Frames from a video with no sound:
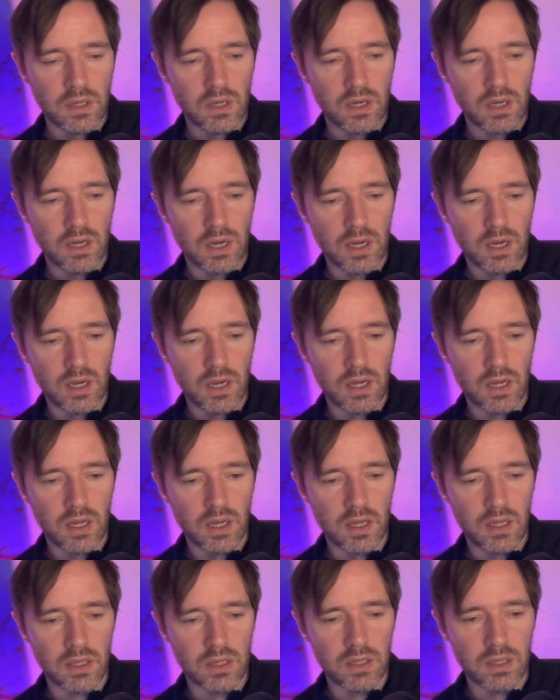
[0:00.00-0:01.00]

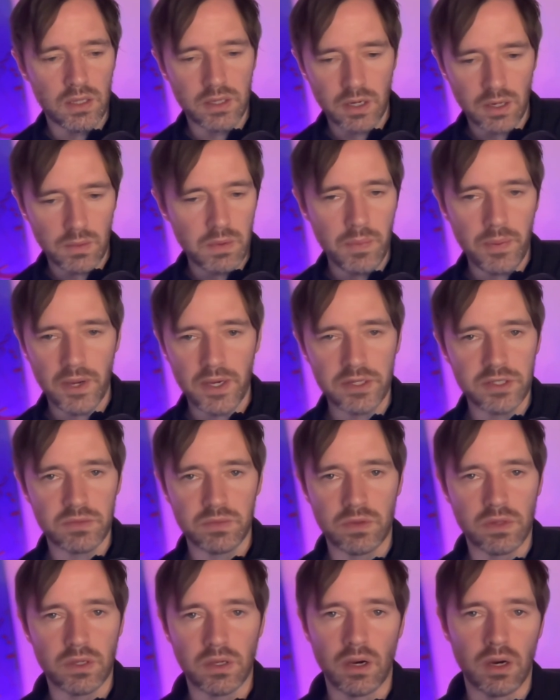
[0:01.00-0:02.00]
you got to be patient with
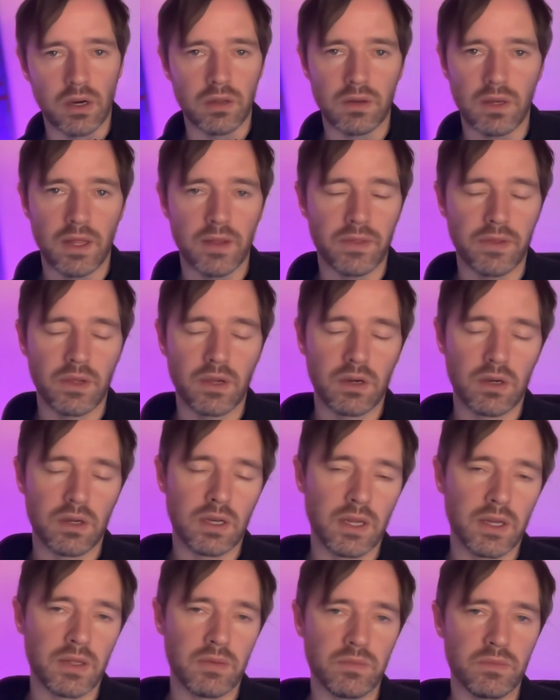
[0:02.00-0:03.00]
the guy.
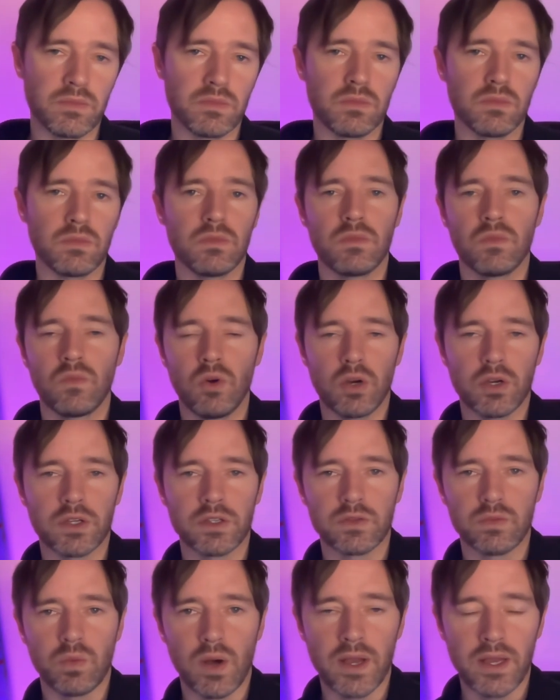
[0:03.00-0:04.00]
Let him work
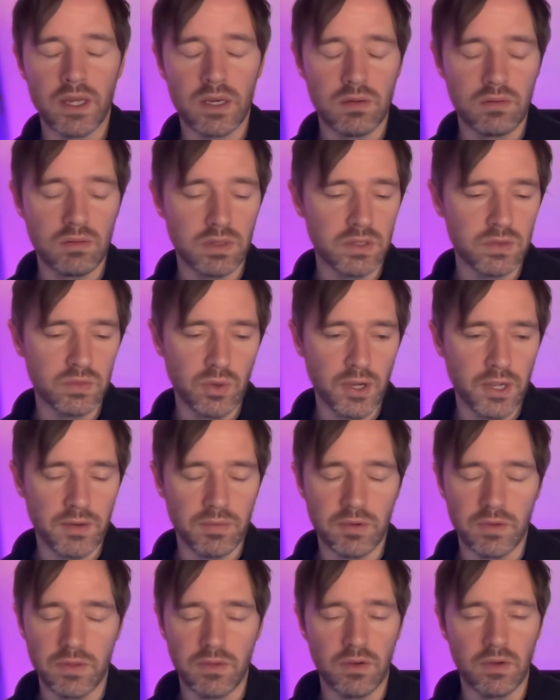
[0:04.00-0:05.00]
his way in. He's
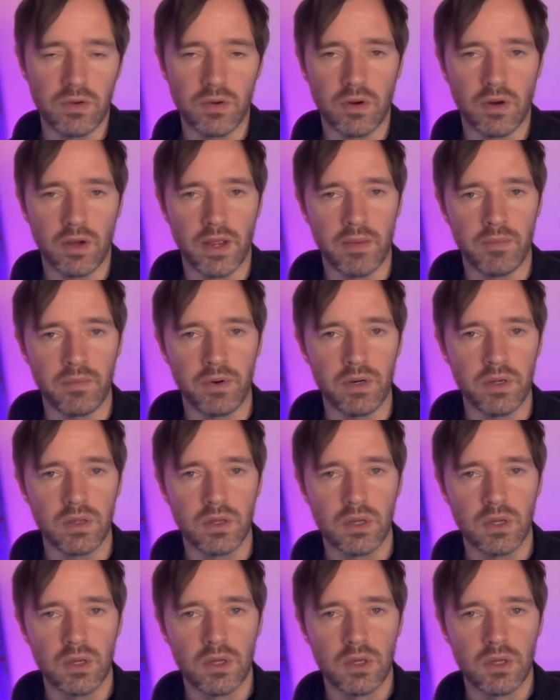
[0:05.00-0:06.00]
working with Unai Emery.
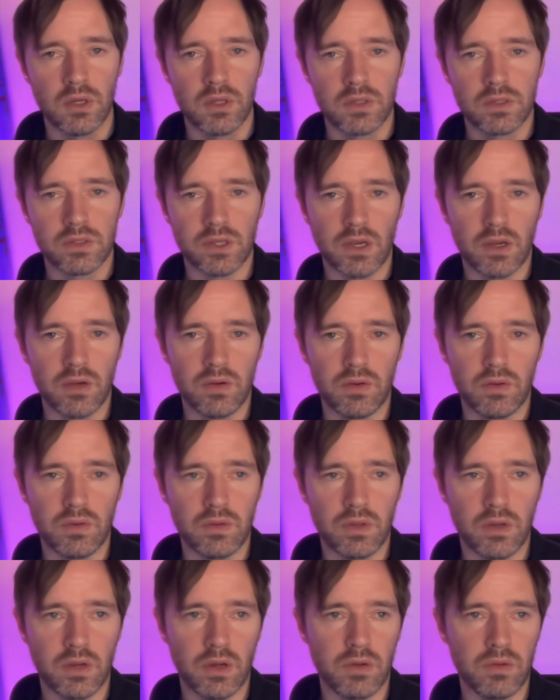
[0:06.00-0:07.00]
So,
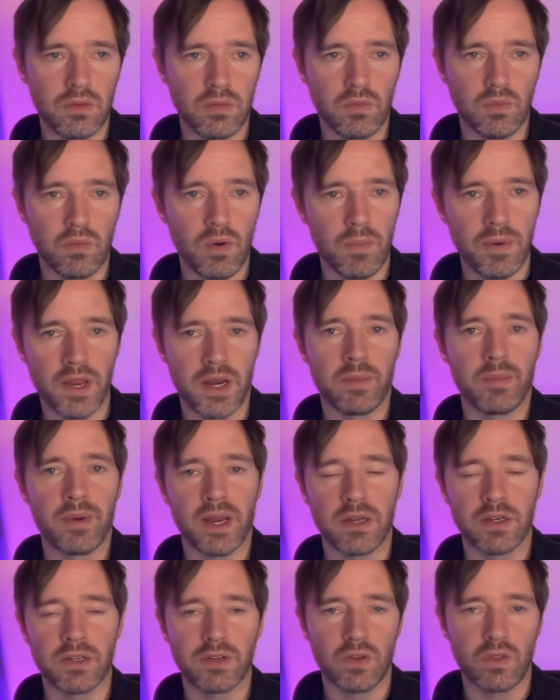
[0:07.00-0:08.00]
what better
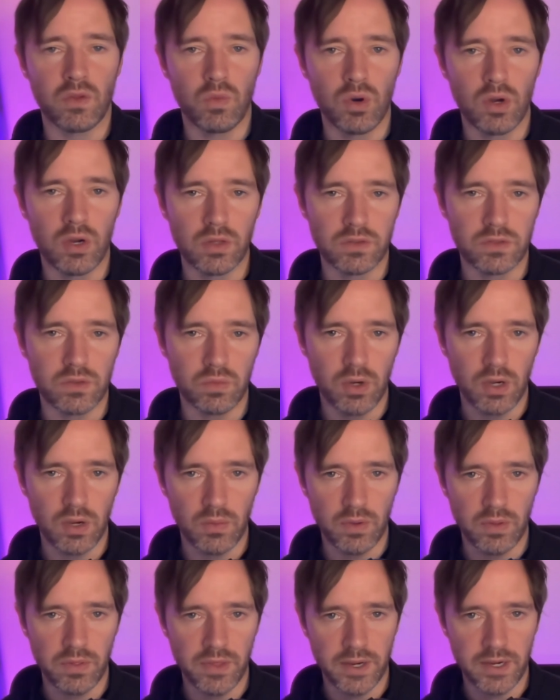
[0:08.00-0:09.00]
manager in the world to work
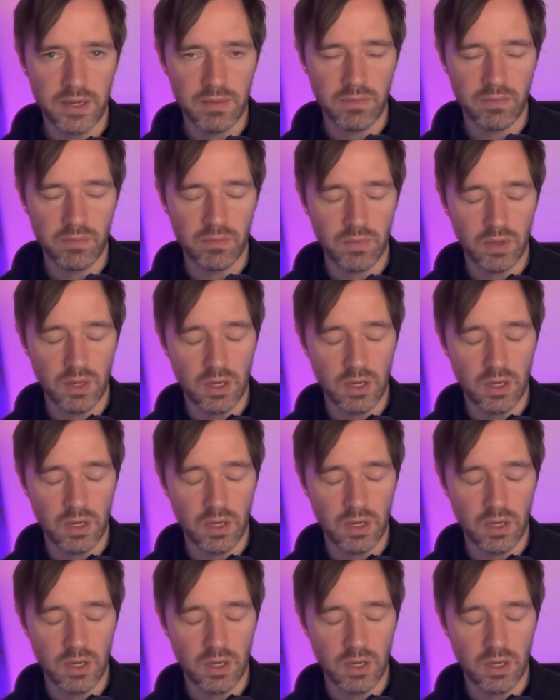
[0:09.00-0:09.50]
with than him?